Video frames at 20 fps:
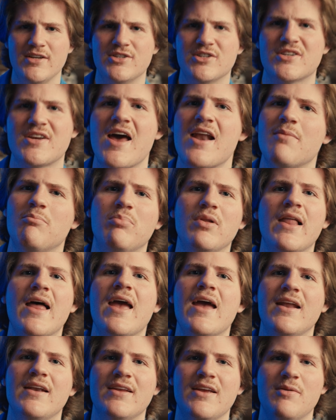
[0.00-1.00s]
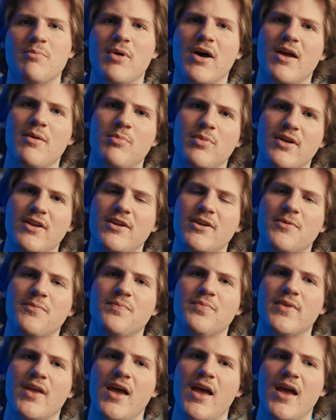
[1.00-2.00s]
kind of bland in my opinion.
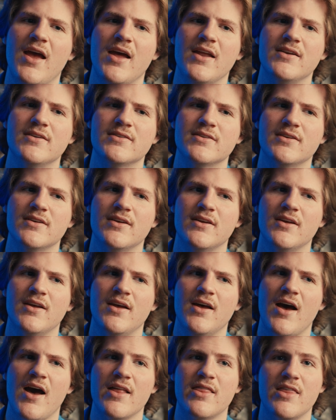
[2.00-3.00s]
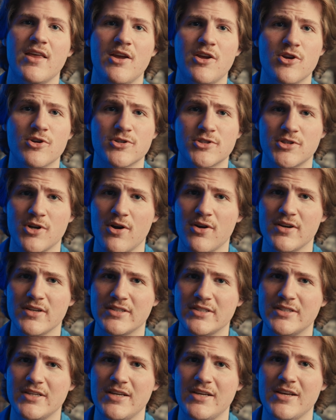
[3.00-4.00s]
And I think you're starting to
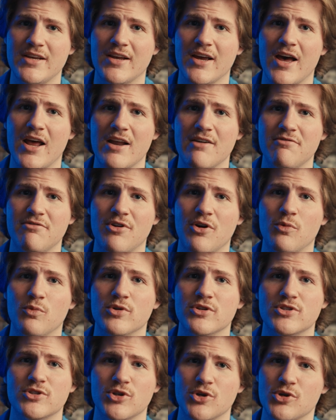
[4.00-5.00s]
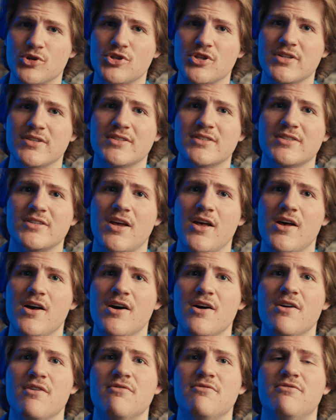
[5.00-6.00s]
see kind of a resurgence
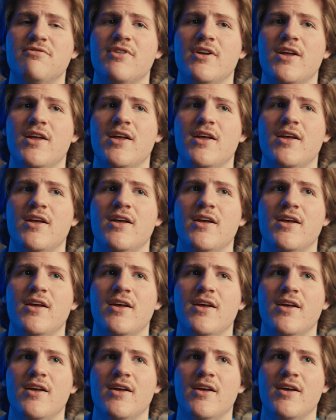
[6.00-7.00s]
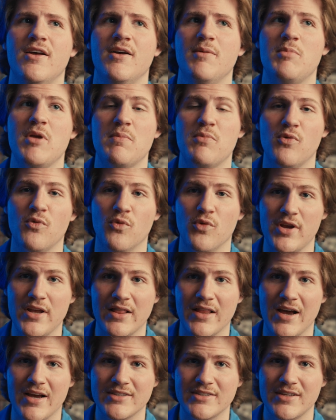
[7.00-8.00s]
of people
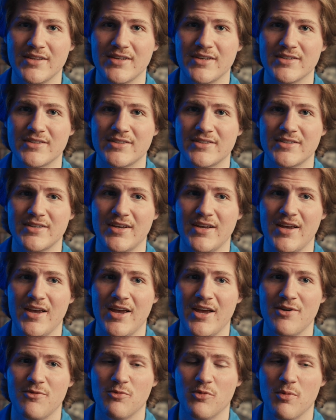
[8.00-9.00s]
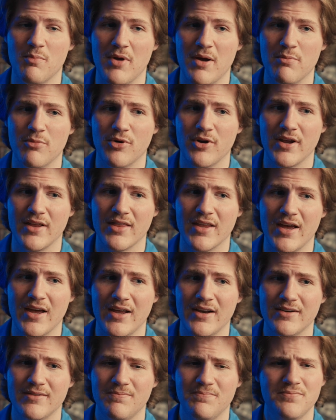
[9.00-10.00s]
realizing this and remembering
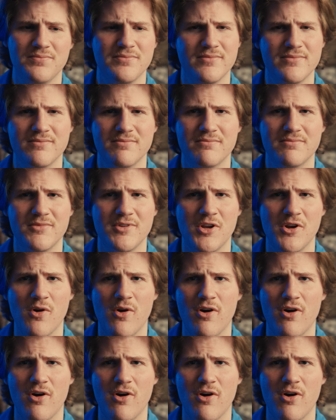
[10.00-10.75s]
that, you know,